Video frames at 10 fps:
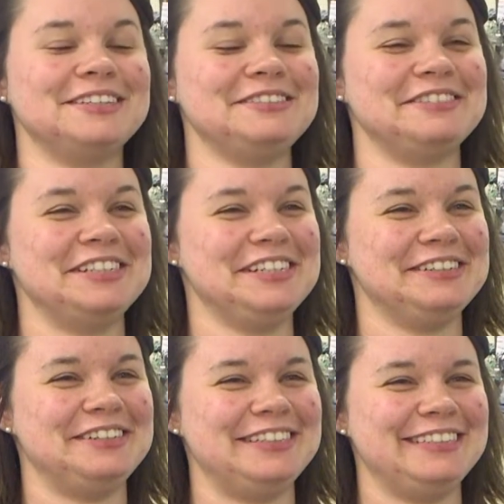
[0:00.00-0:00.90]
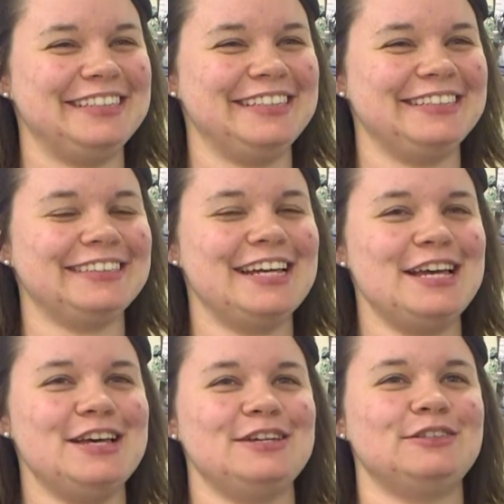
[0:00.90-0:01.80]
That's a really good question.
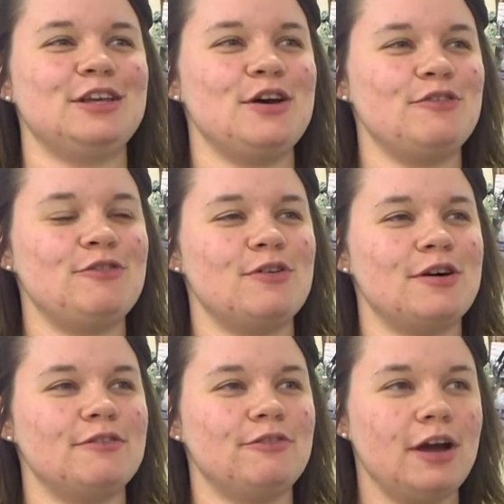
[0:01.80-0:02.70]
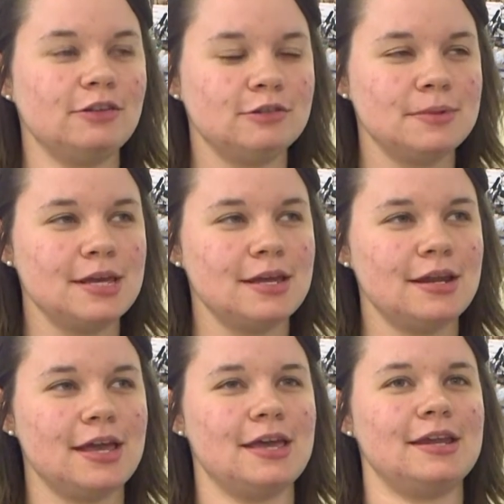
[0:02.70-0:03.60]
So for
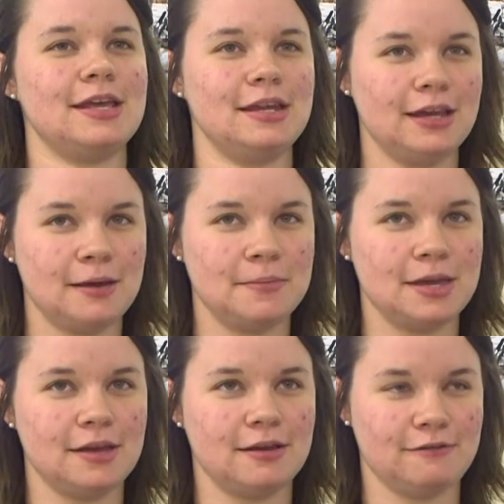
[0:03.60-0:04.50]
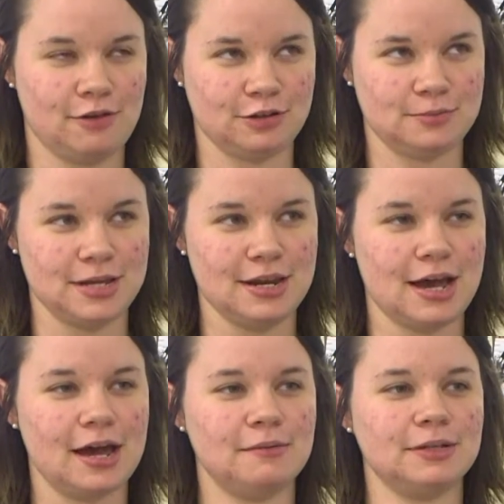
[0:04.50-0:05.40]
freshmen and incoming
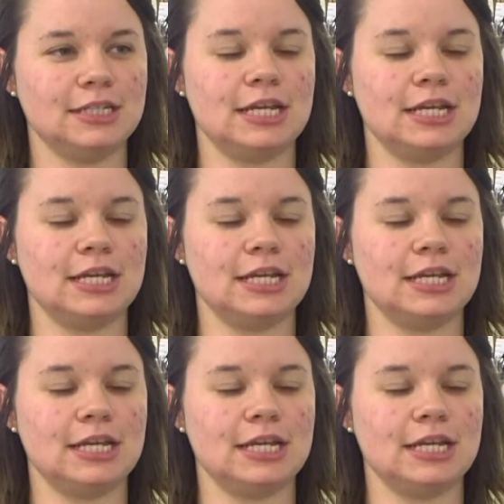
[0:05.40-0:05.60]
freshmen, I would